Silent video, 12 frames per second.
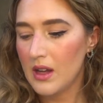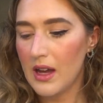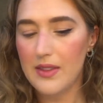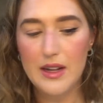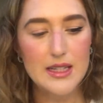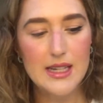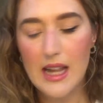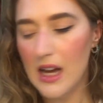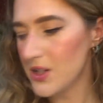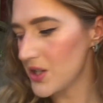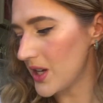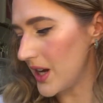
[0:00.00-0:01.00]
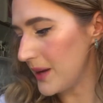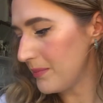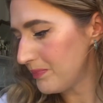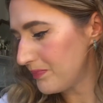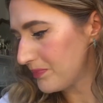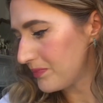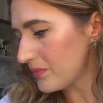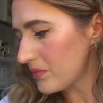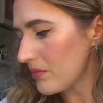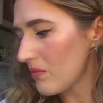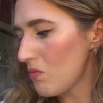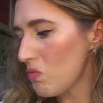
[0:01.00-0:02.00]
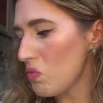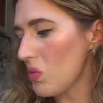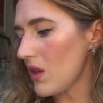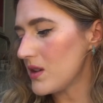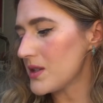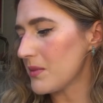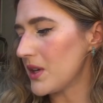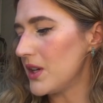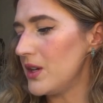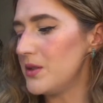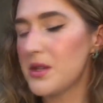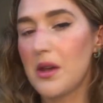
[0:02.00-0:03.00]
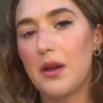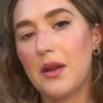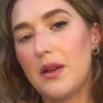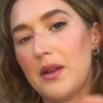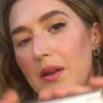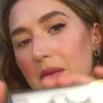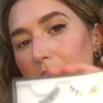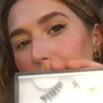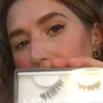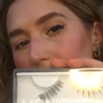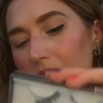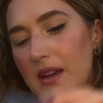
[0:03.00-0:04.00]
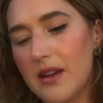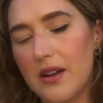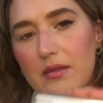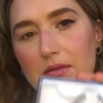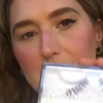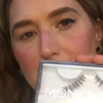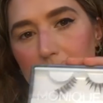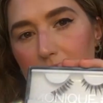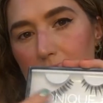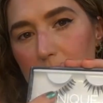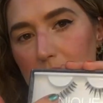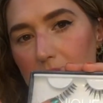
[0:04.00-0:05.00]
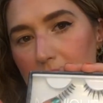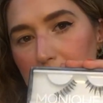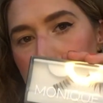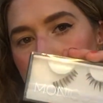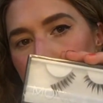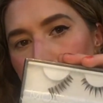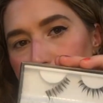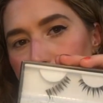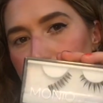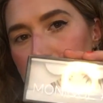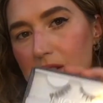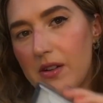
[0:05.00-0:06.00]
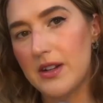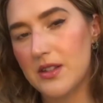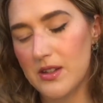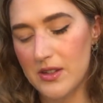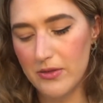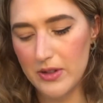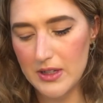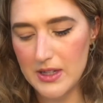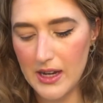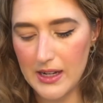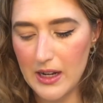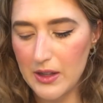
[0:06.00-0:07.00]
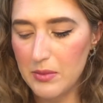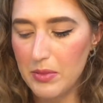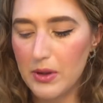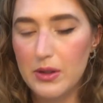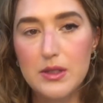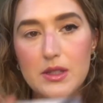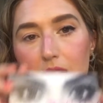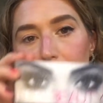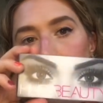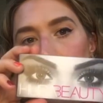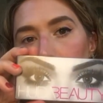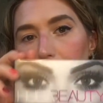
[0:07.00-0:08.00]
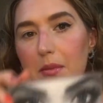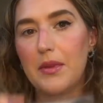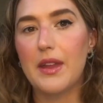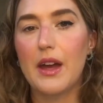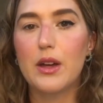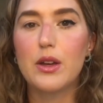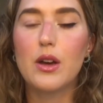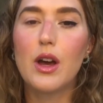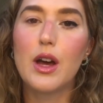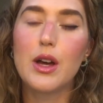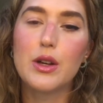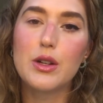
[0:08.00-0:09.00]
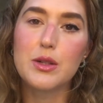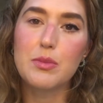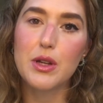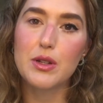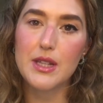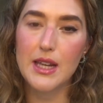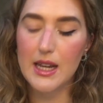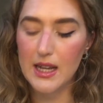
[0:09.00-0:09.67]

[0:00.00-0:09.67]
And then it's lash time. So I'm going to use Monique. This one looks a bit squiffy, sorry, it's because I've already taken it out of the box. And they're Huda Beauty